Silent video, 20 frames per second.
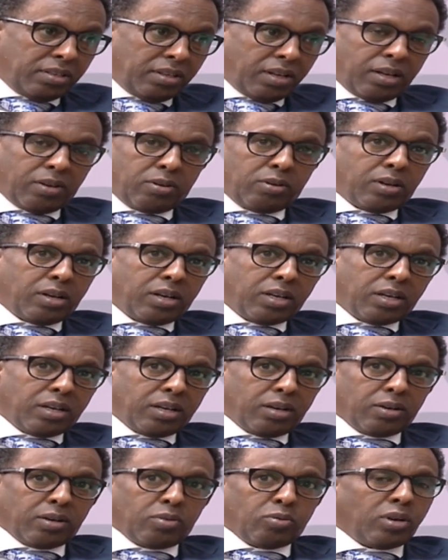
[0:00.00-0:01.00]
And uh,
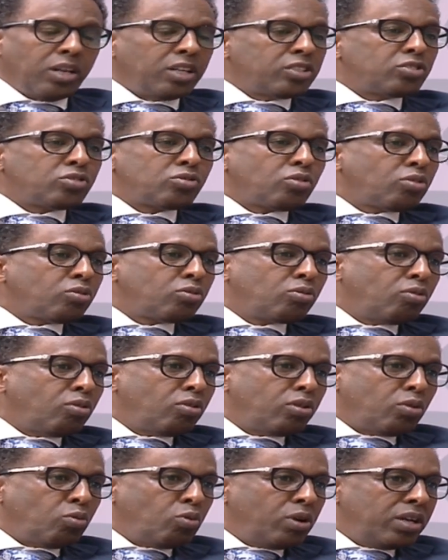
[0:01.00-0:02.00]
let's not
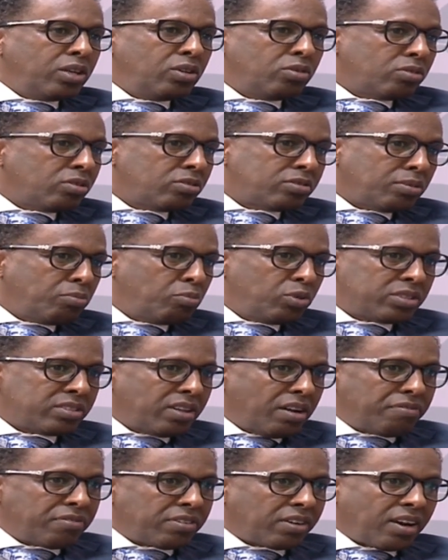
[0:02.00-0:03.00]
go the way, you know, some
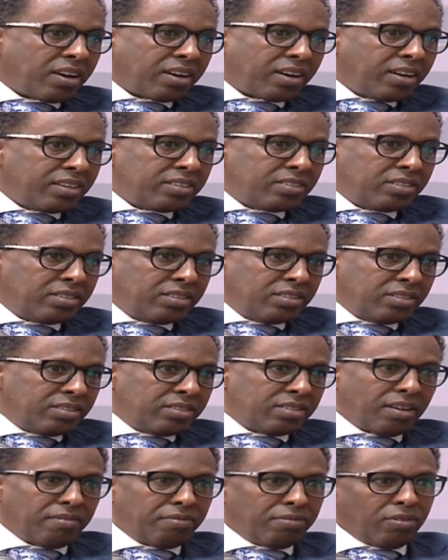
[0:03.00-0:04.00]
West African
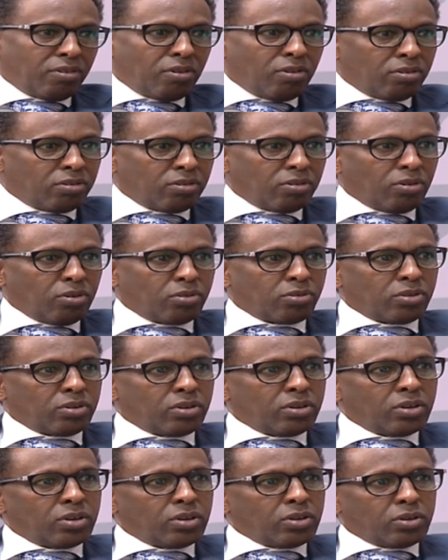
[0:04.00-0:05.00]
countries have gone. Why, why
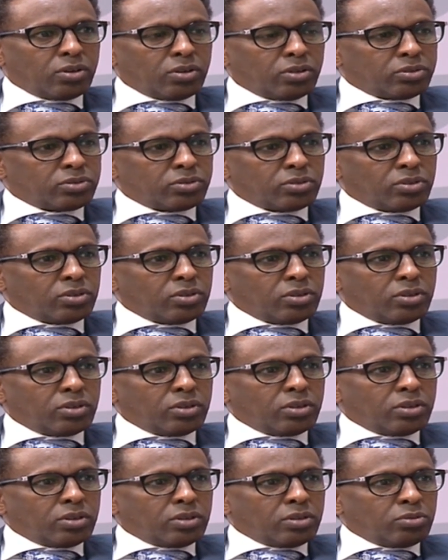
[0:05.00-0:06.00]
so far? Why not next
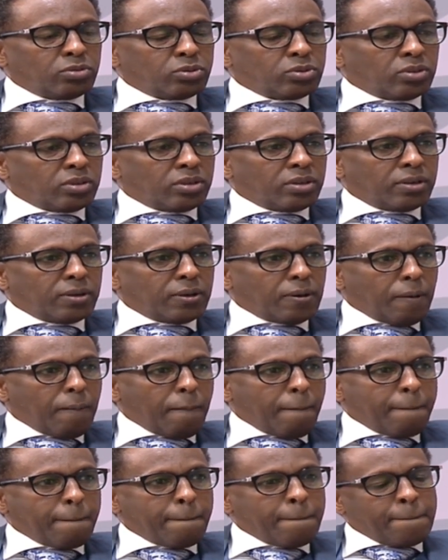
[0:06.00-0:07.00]
door? Which one?
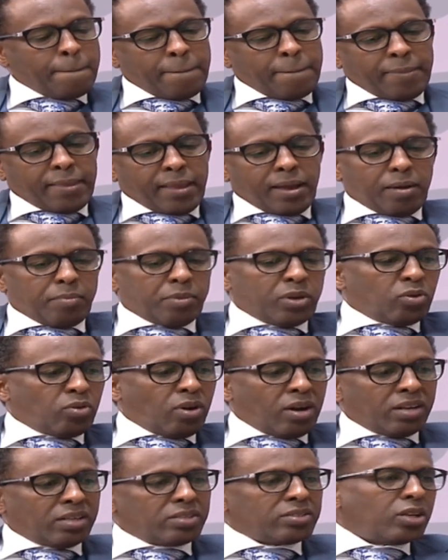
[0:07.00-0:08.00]
Uganda. I mean,
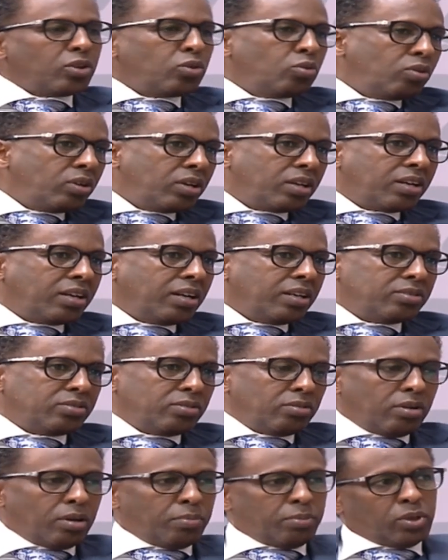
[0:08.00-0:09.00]
Uganda is a unique case,
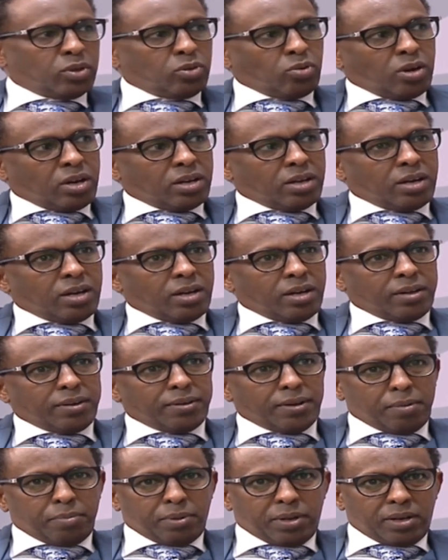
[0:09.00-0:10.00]
you know. I mean, Uganda,
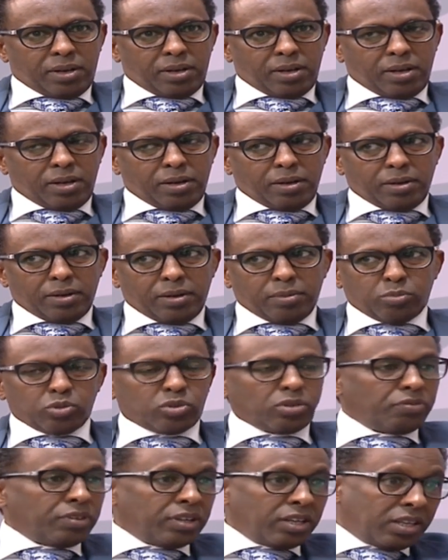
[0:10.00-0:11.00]
I mean, uh,
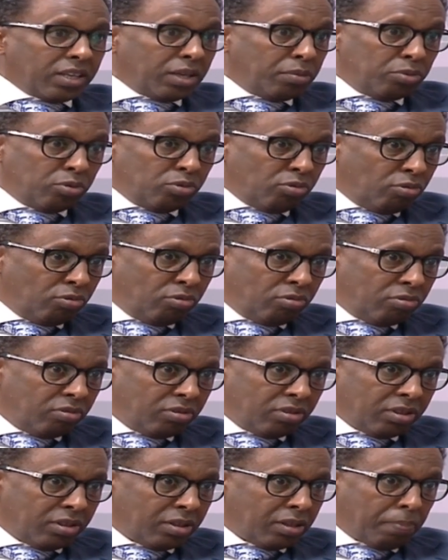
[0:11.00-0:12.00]
Museveni came through
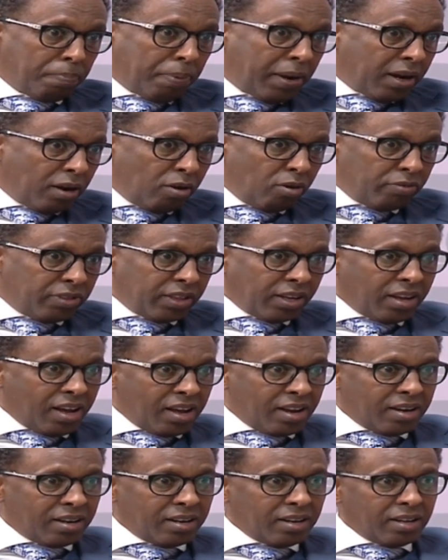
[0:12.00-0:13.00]
the barrel of the
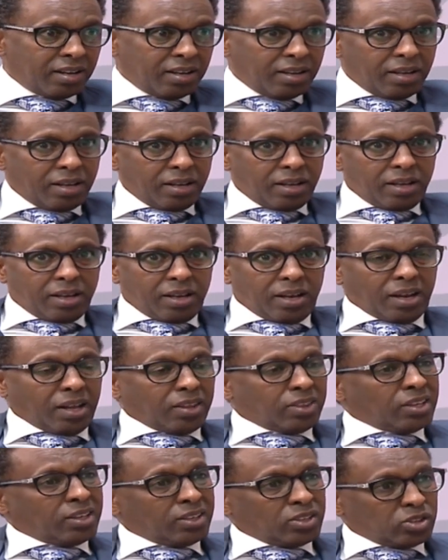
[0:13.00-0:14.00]
gun, and
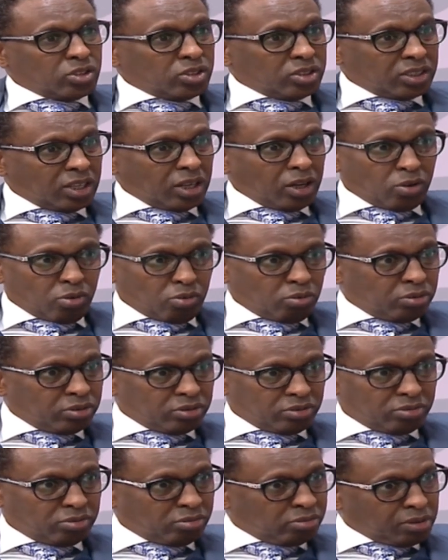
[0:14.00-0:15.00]
I think he still
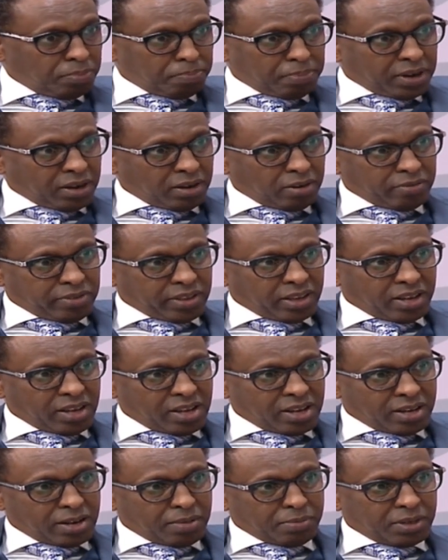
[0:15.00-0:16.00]
rules through the barrel of the
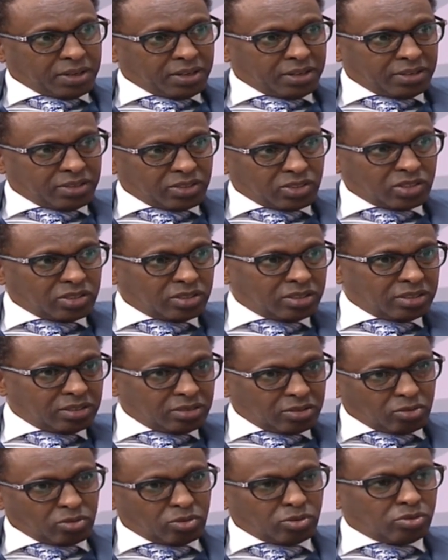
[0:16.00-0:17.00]
gun. I mean, this
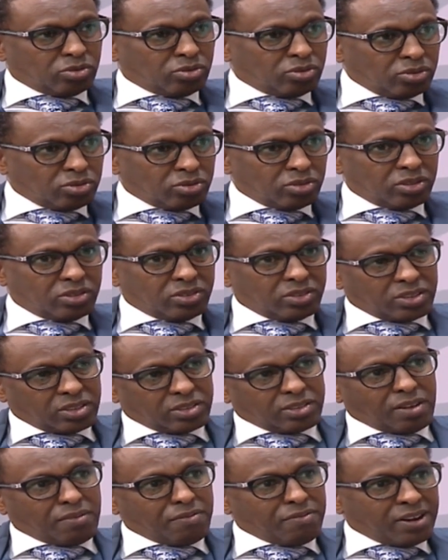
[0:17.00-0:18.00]
constitution is
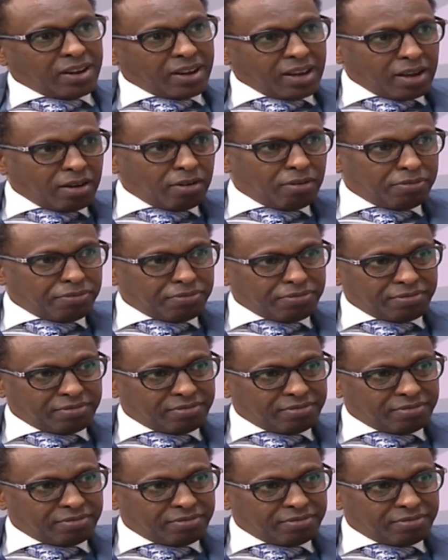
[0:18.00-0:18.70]
just a veneer of.